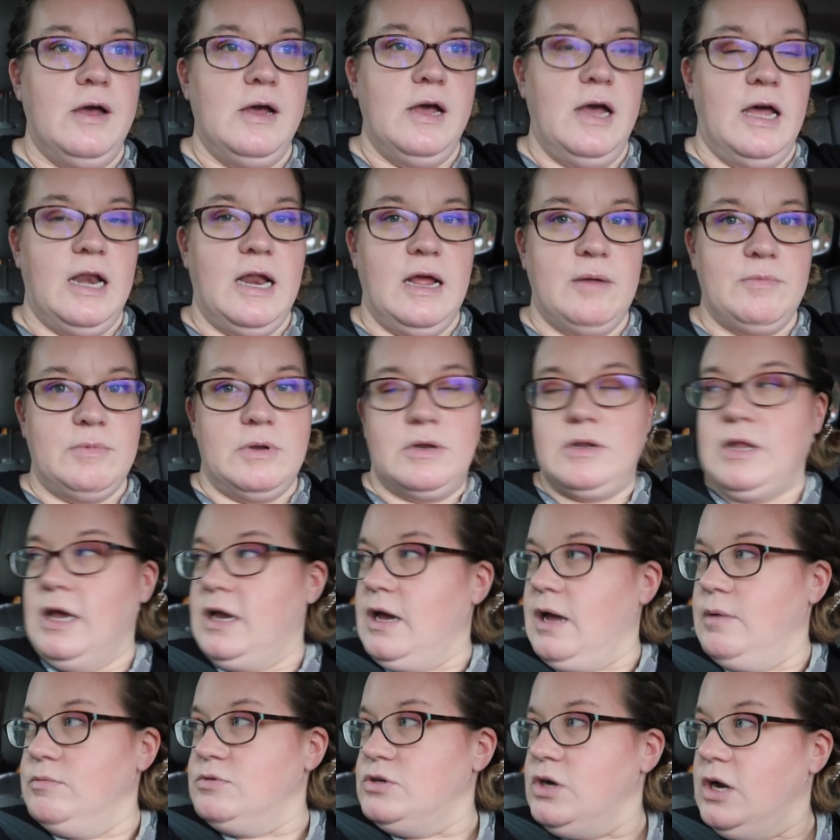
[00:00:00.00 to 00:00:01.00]
And I'm
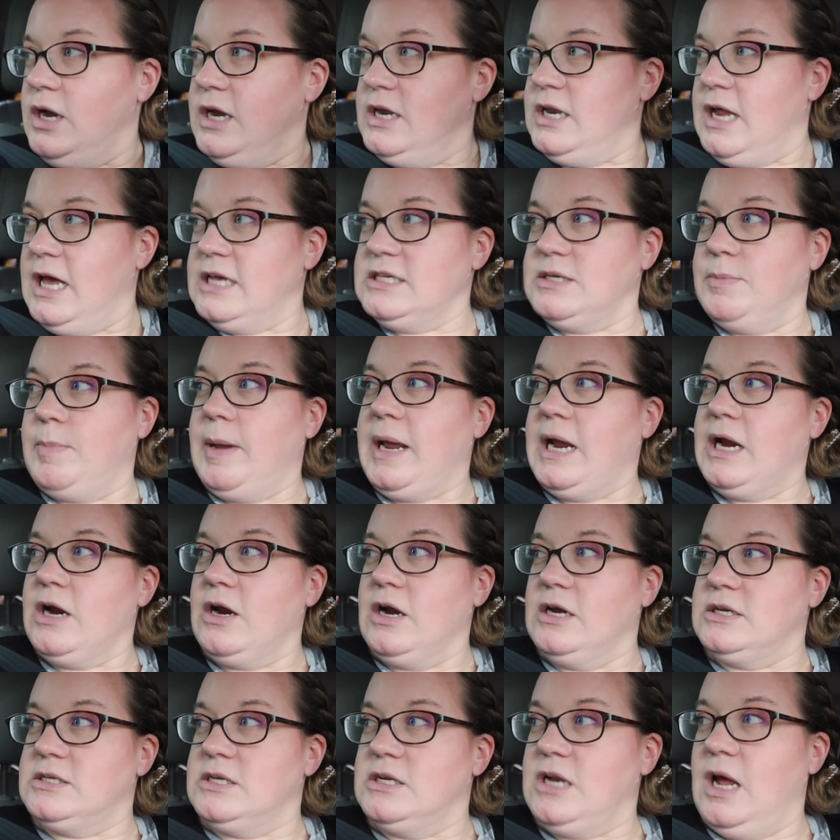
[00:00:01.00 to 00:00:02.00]
like, I'm trying as a
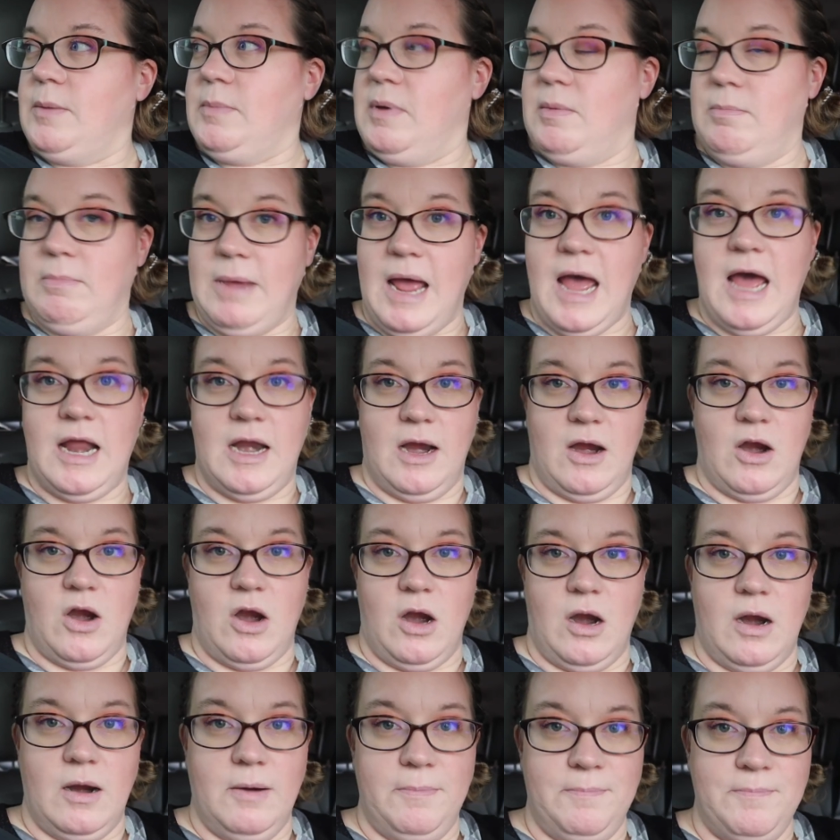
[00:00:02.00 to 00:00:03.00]
parent to not be mad at
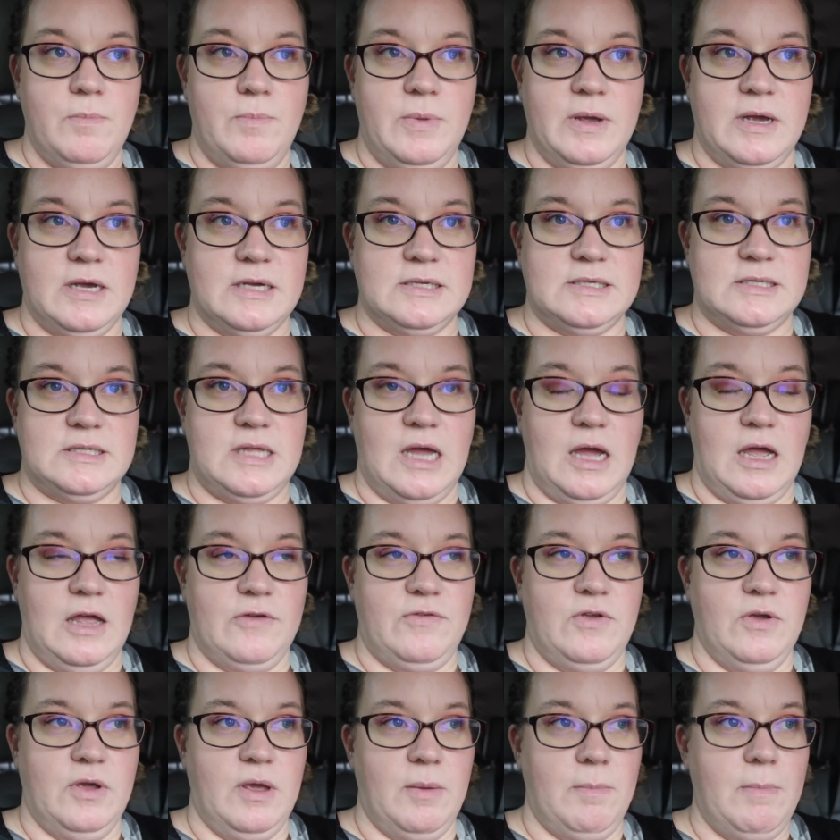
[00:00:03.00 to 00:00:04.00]
her, because
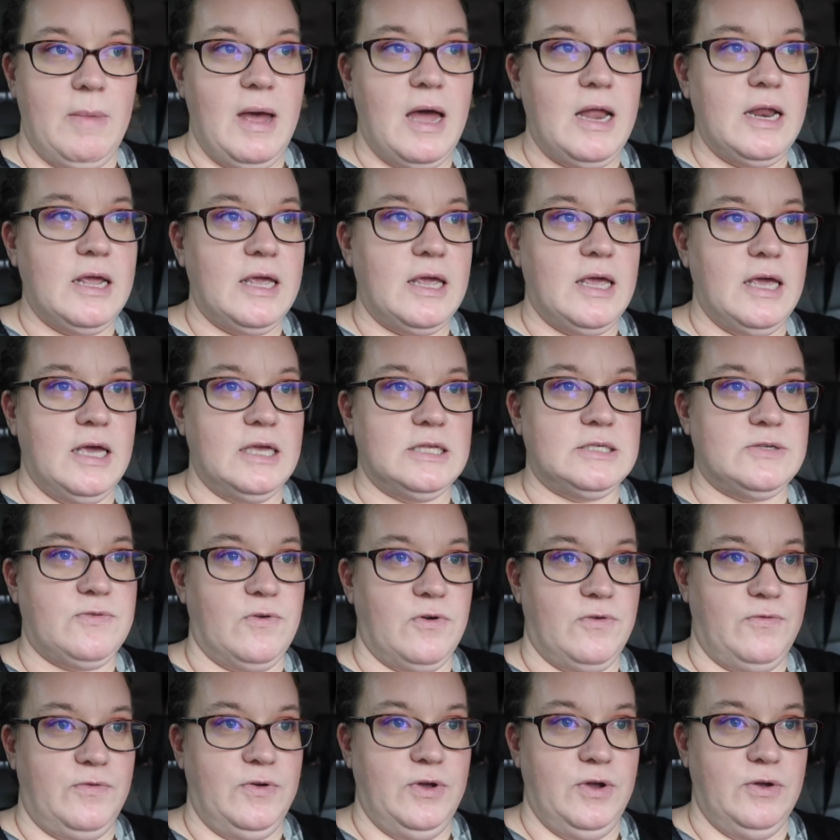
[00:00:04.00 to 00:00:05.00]
if you get mad at kids
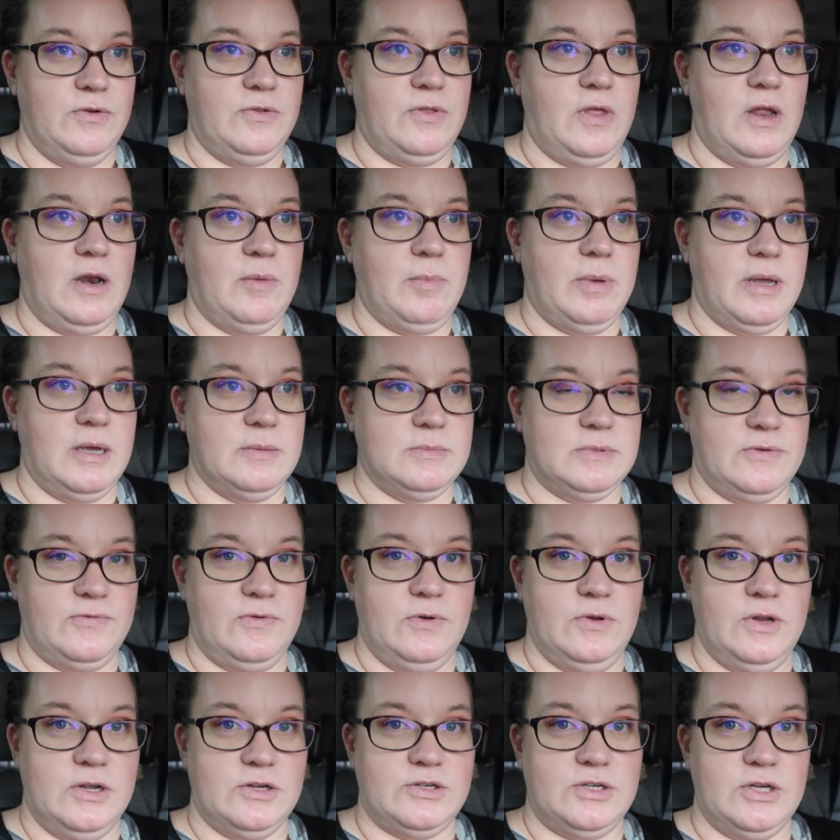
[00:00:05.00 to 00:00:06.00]
for food, then it becomes a
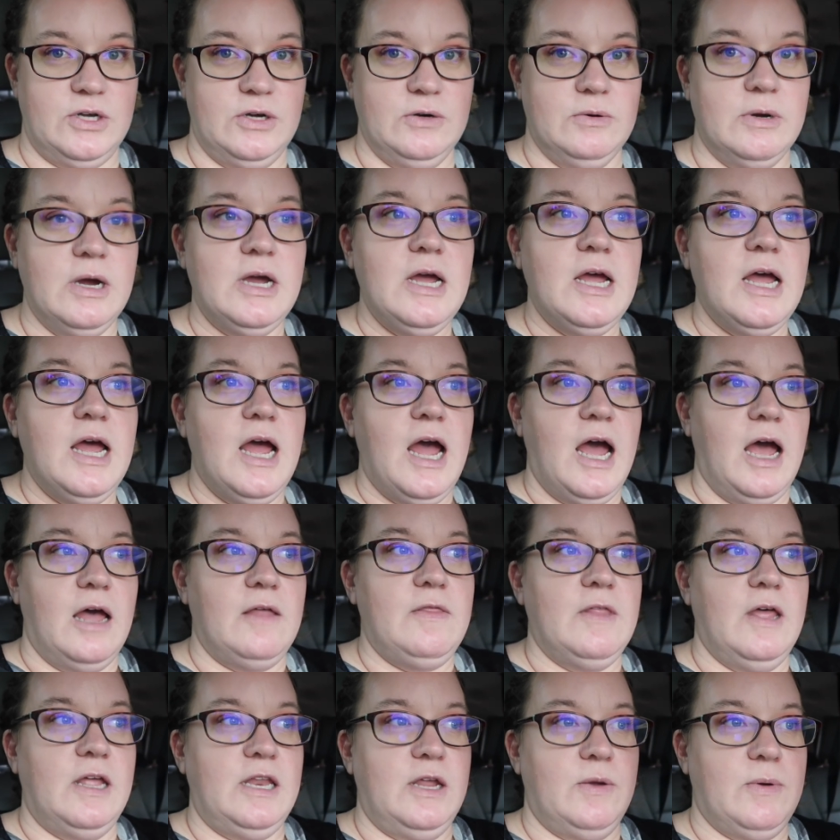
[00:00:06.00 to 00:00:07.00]
food issue,
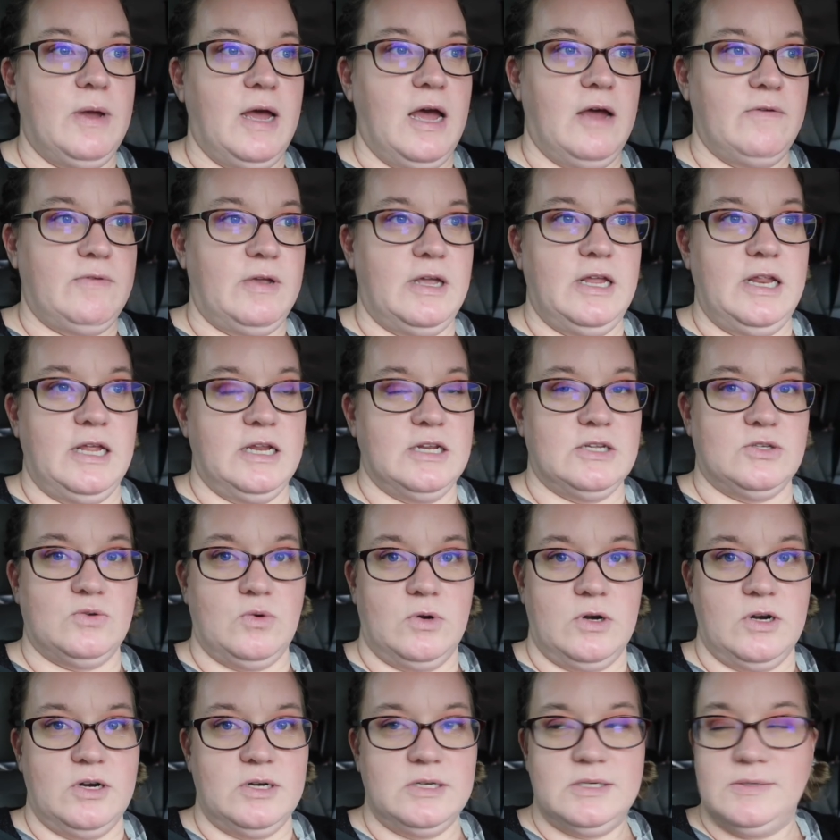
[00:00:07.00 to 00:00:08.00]
and then you have eating
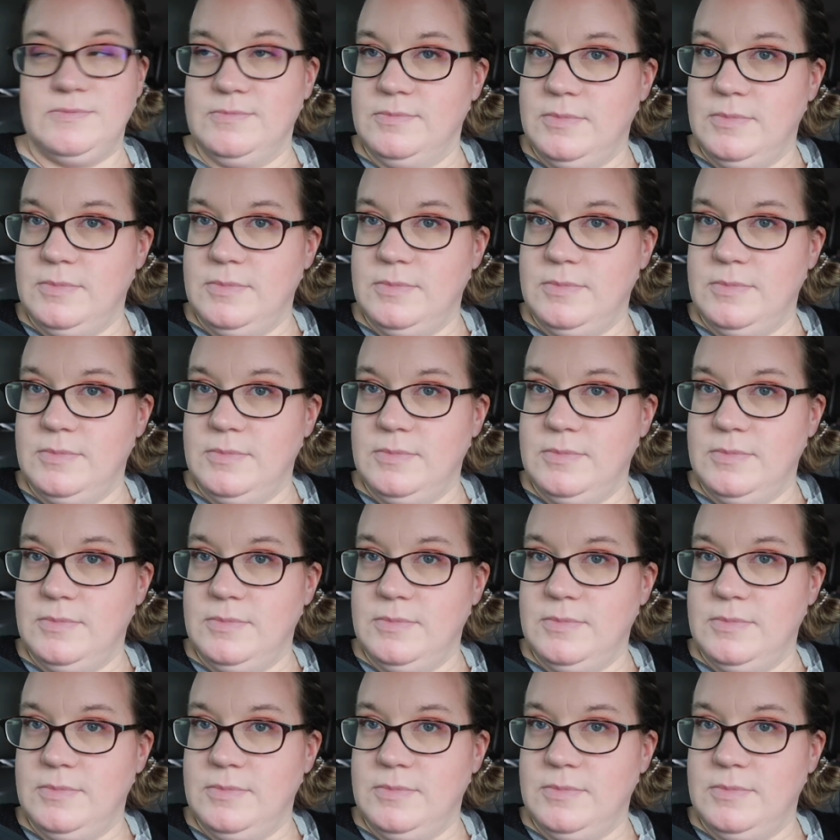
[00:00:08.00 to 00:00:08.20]
disorders.